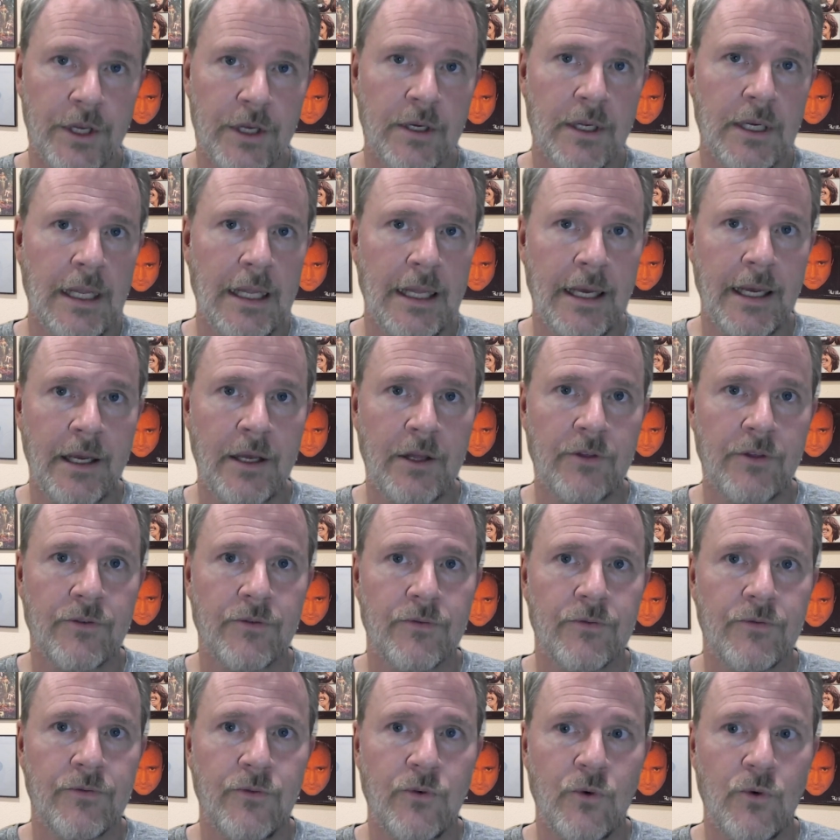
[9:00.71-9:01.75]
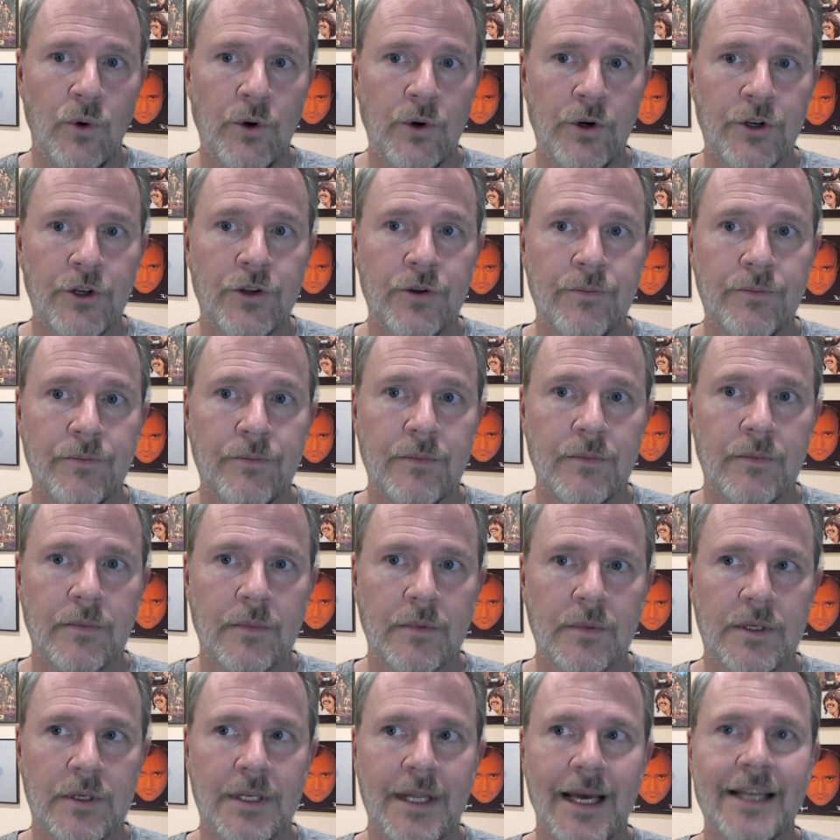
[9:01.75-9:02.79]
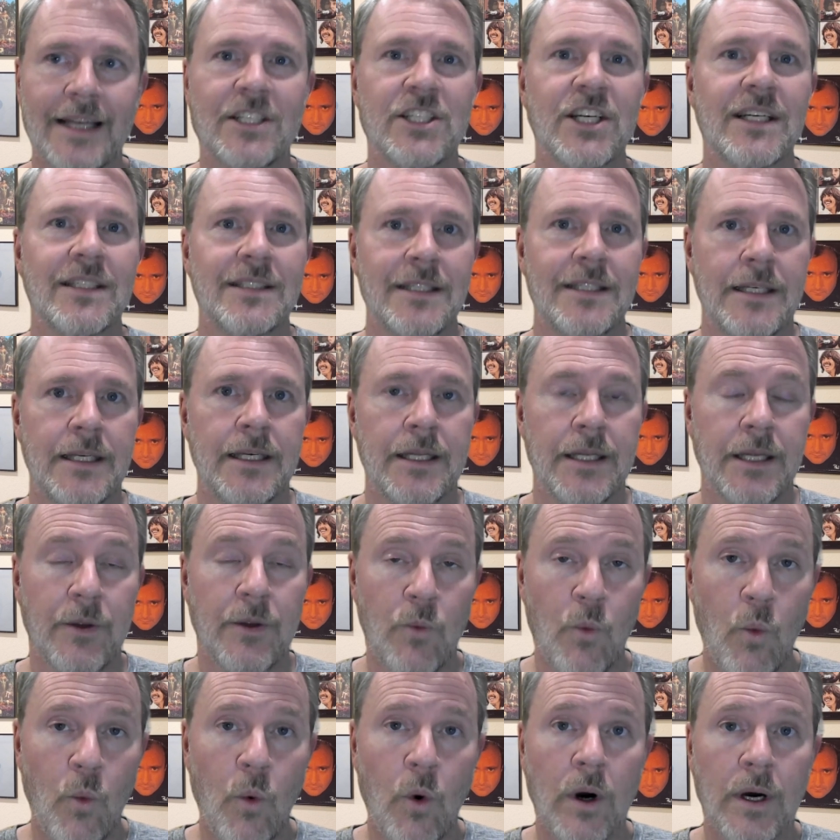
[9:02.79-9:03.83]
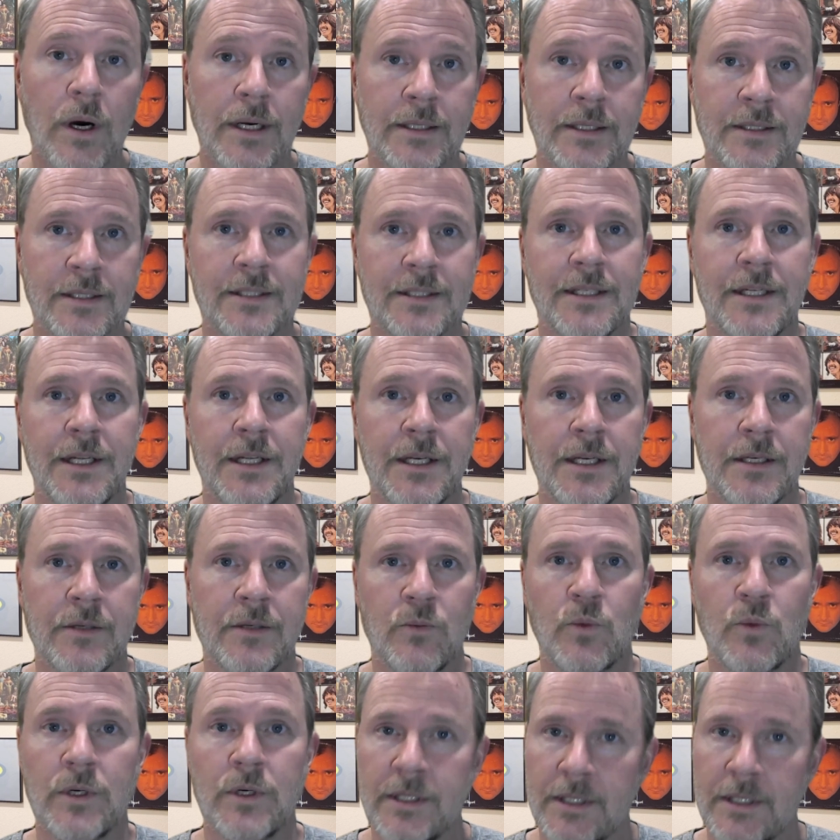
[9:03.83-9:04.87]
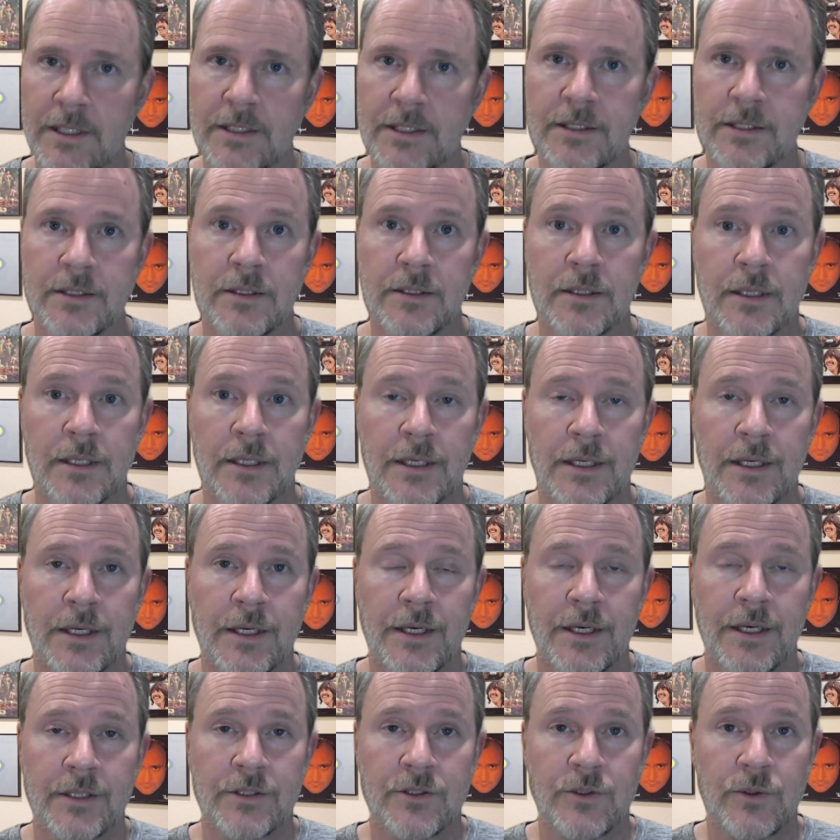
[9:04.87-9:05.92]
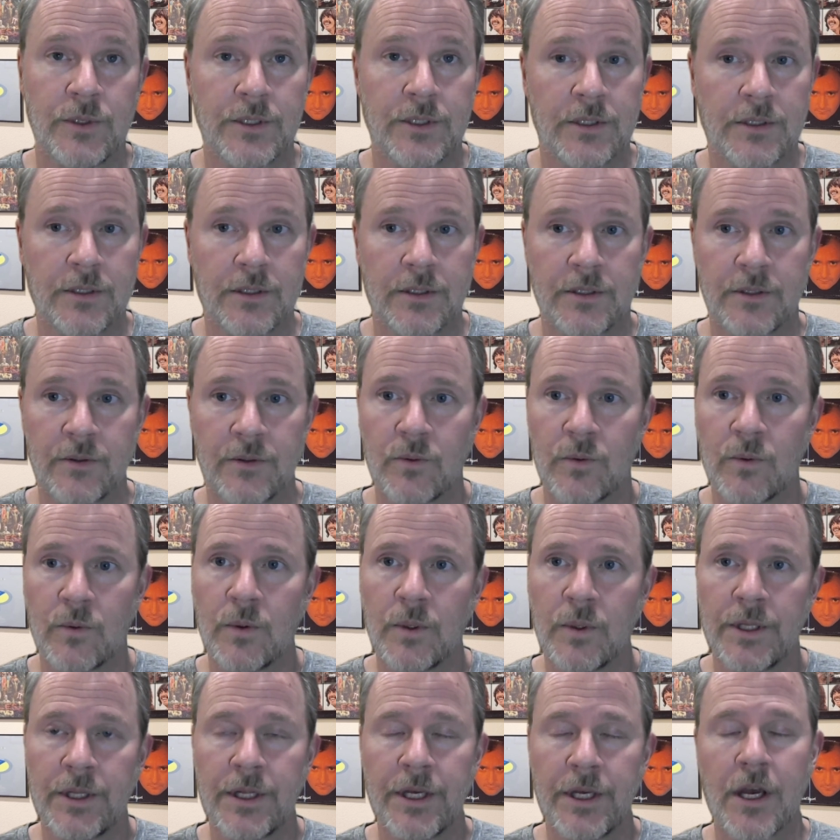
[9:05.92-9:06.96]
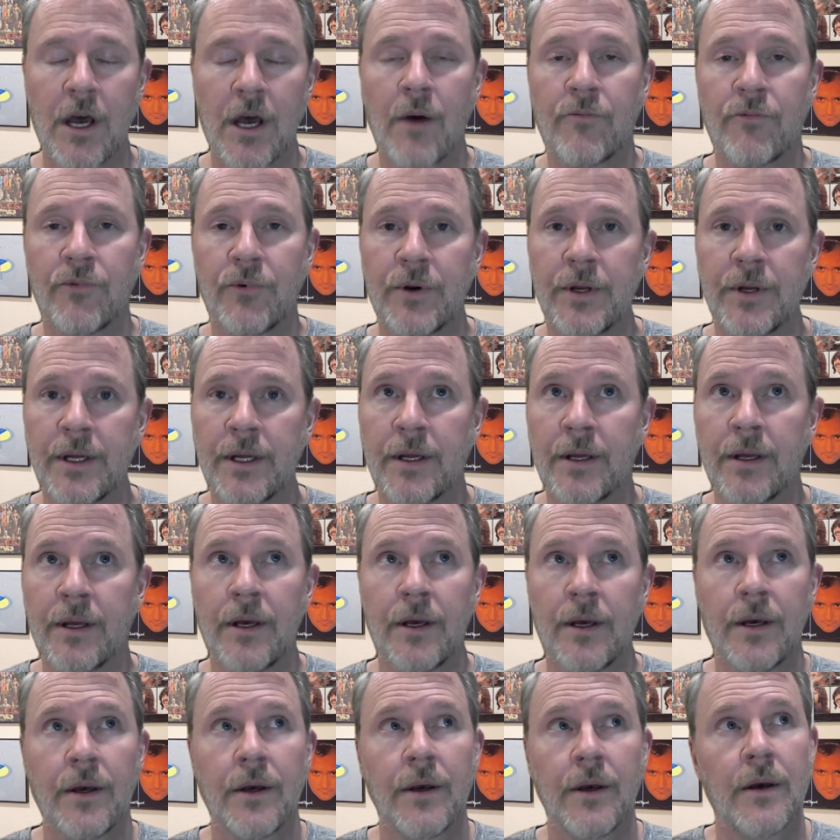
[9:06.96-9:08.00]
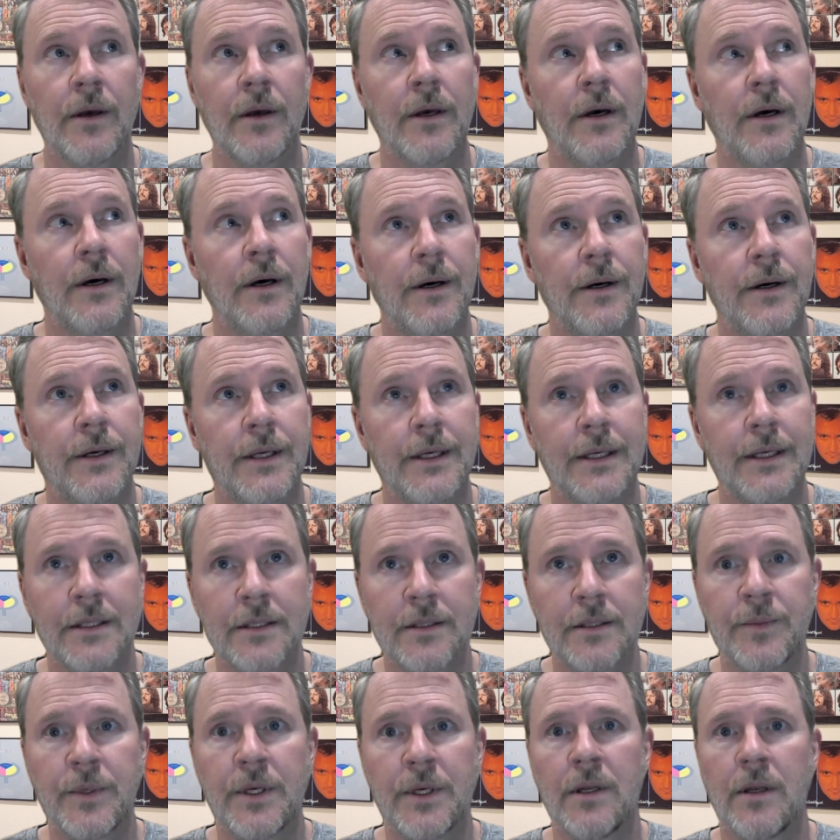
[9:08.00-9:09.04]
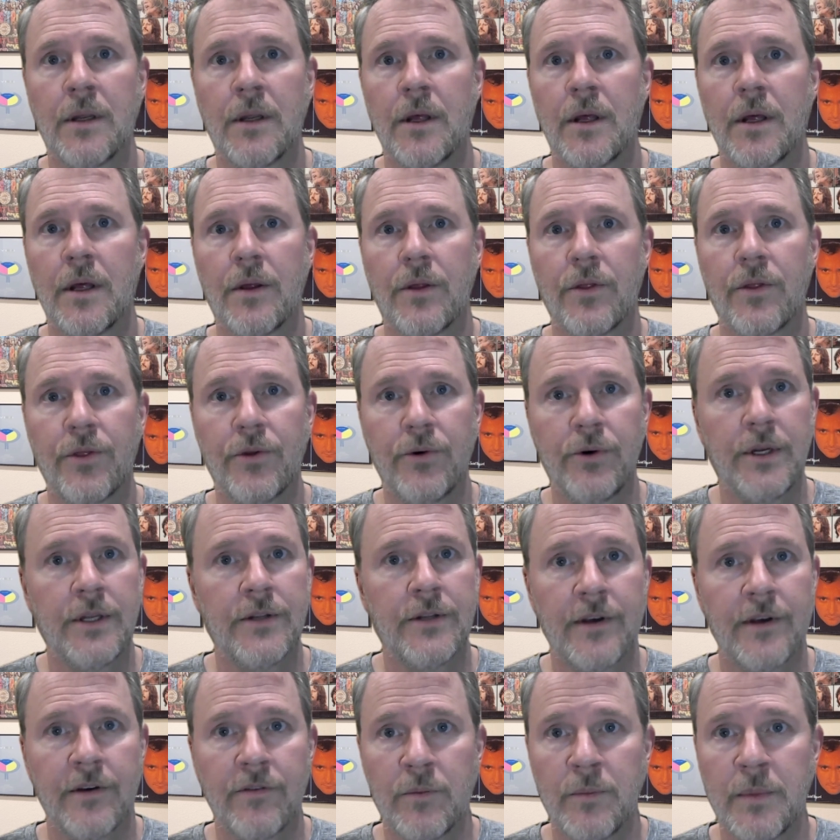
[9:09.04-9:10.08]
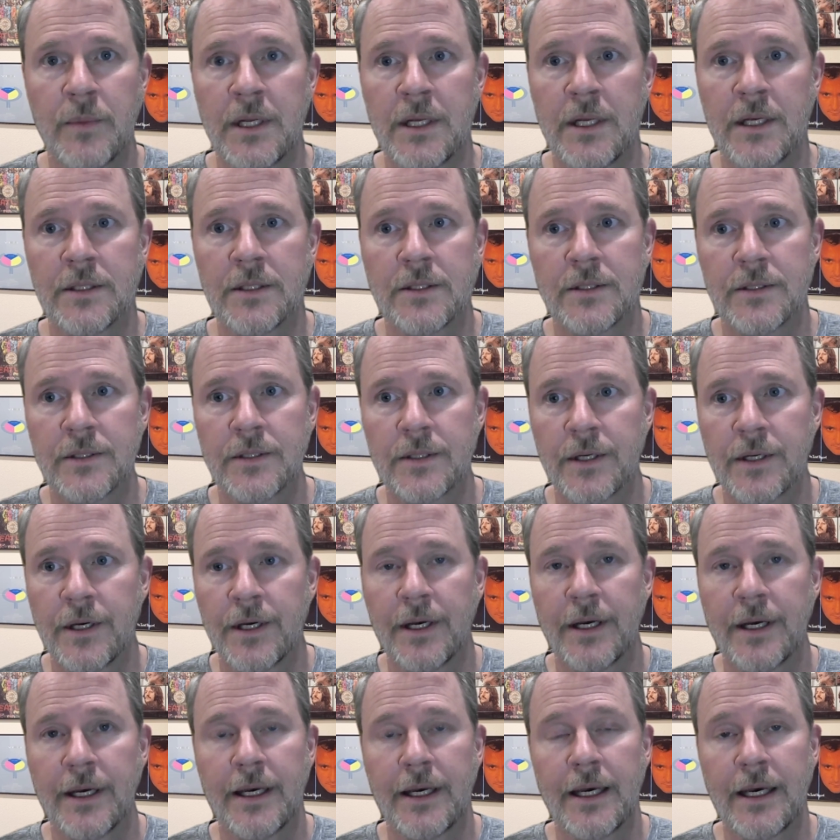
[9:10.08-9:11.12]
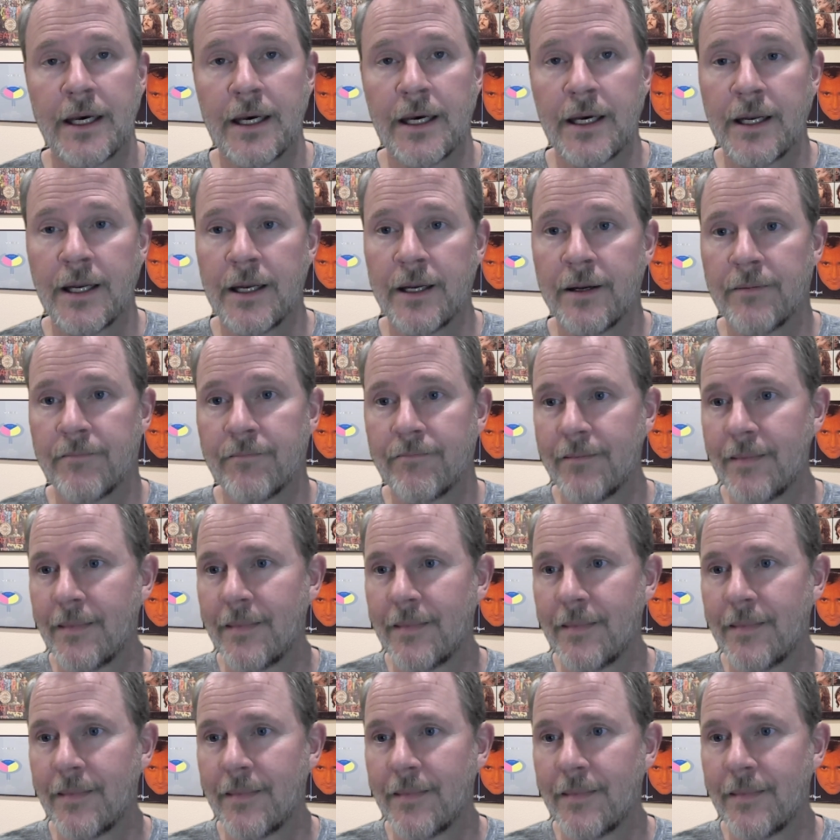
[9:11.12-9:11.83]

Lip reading: good length for digesting it in one sitting and one listen. So it's a really comforting, intimate 37 minutes, and